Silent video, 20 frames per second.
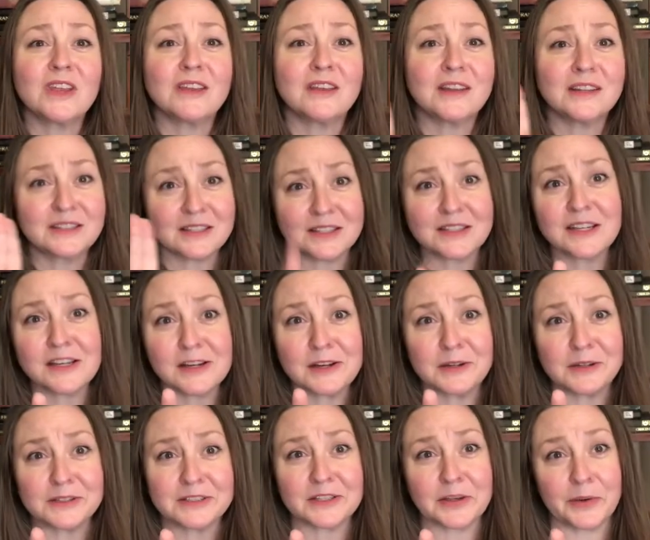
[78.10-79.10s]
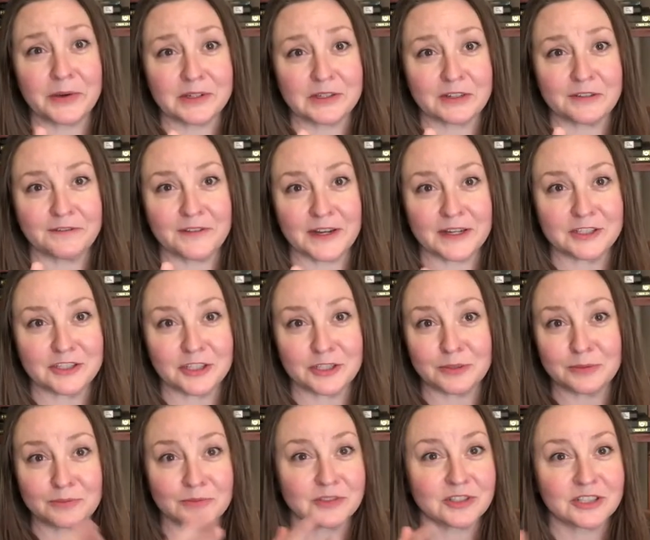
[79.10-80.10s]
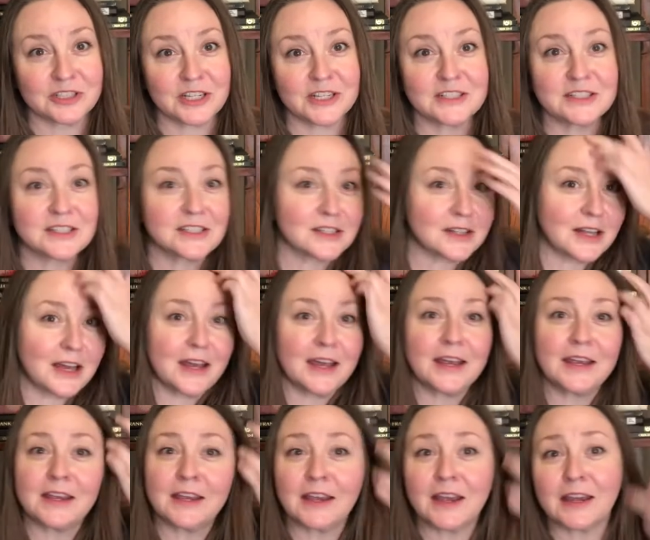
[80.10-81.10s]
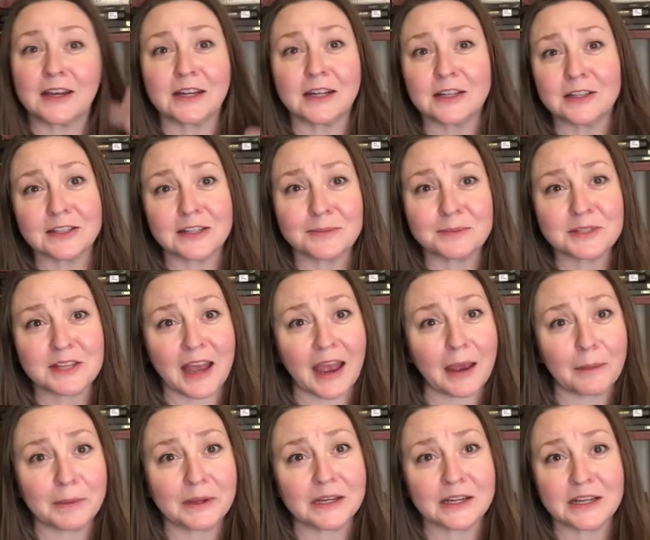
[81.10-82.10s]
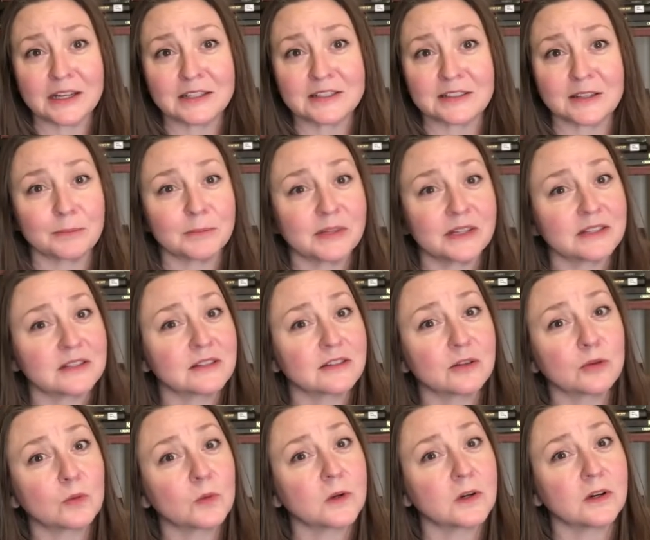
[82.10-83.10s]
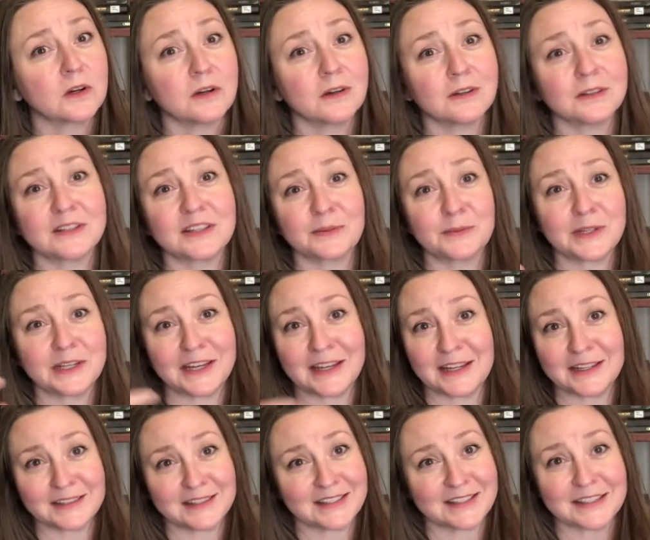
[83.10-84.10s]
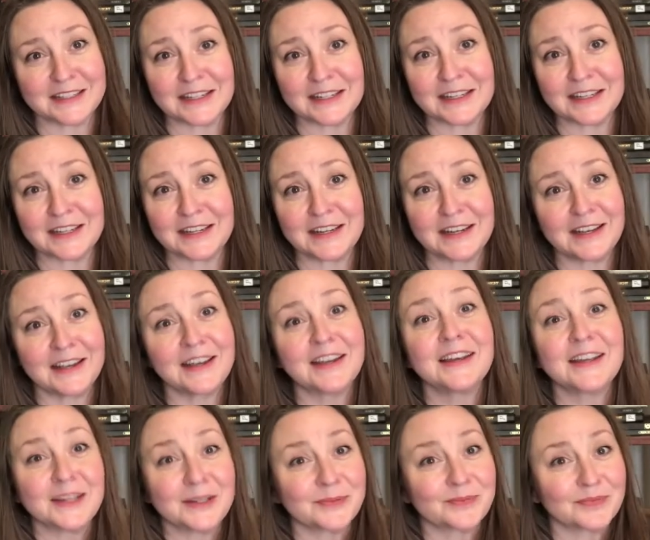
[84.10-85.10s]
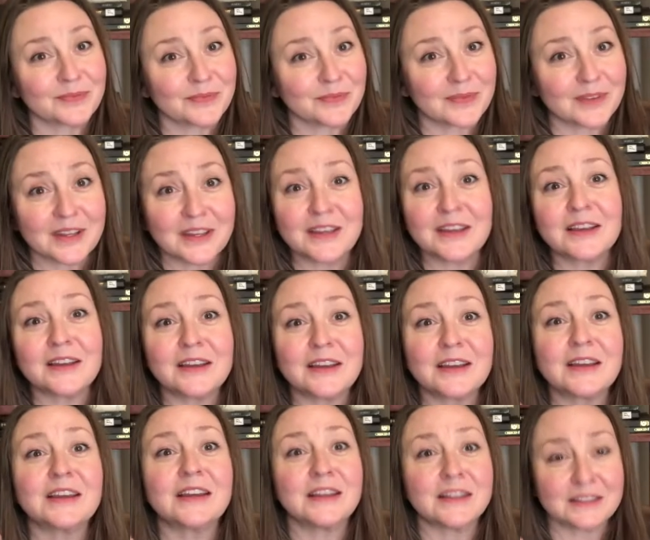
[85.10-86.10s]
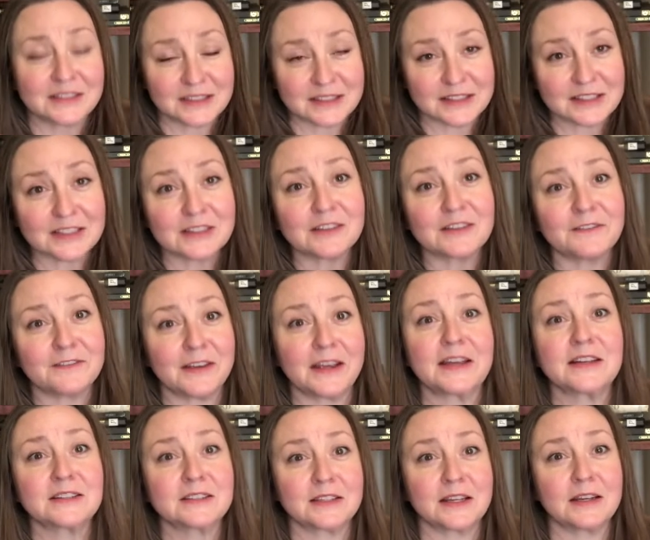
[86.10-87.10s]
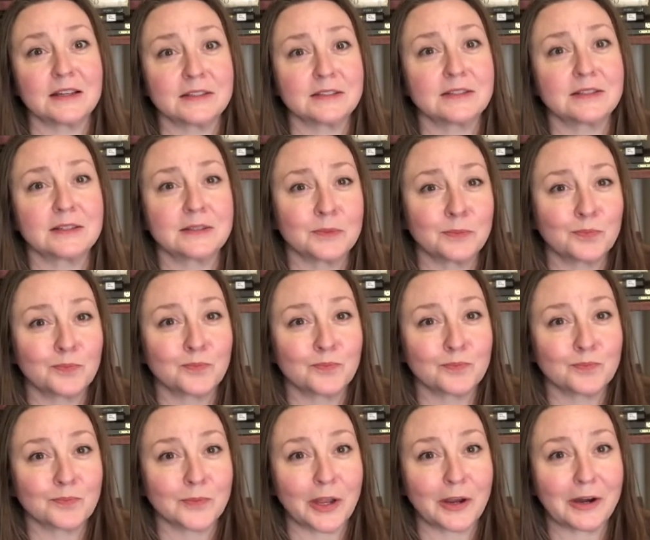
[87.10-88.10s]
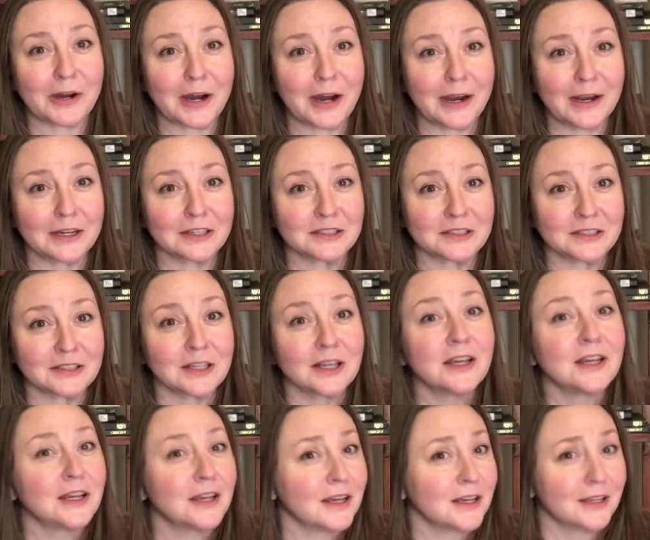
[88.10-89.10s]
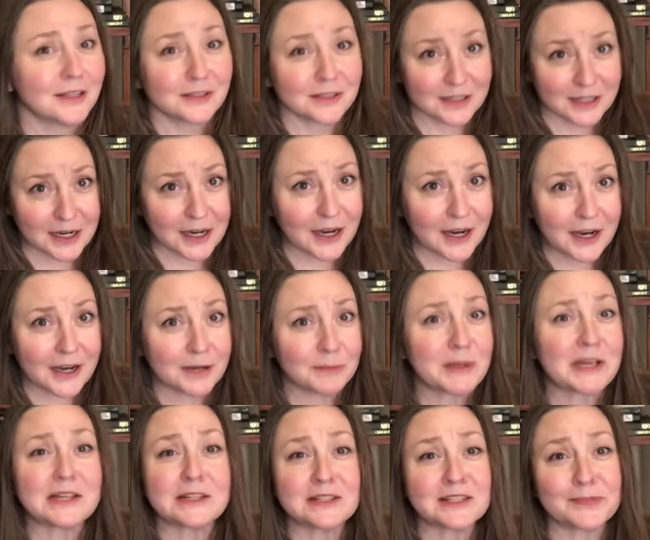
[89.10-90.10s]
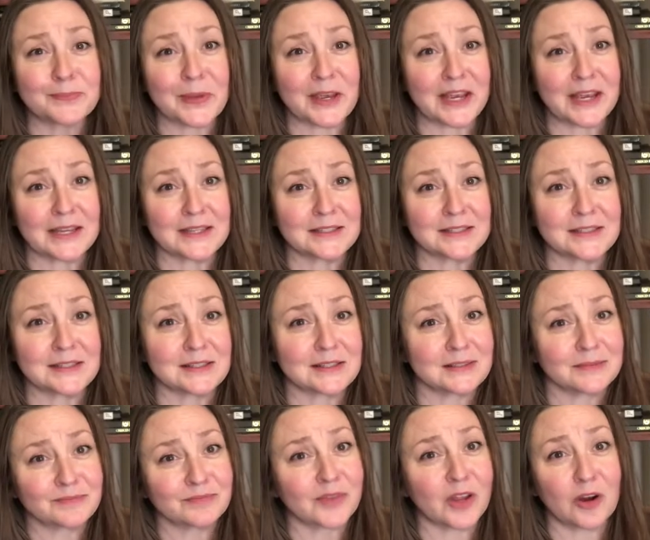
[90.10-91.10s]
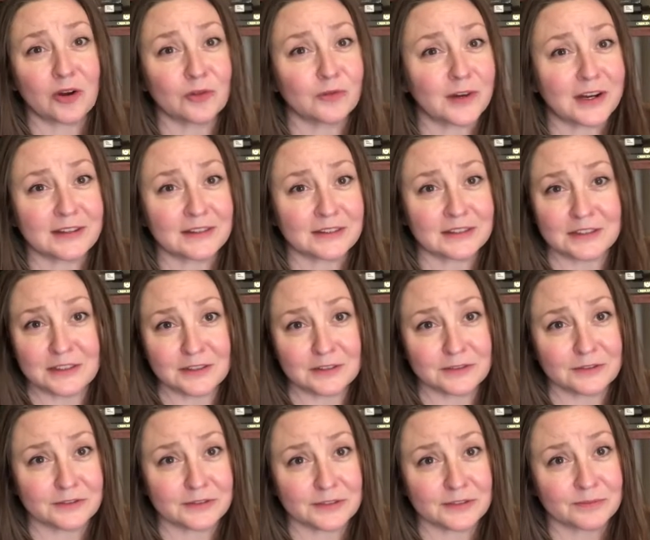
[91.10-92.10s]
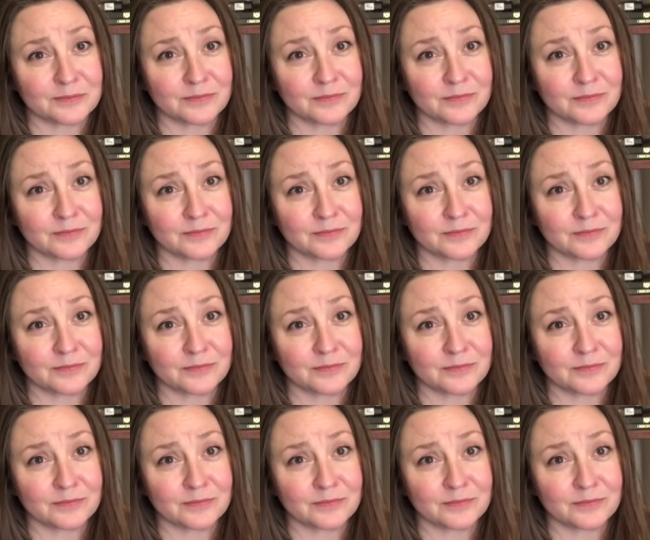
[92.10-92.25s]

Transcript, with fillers: It still is going to affect you. Just like an eclipse happening someplace in the world that we can't see, it still affects us, all right? Time and space are relative.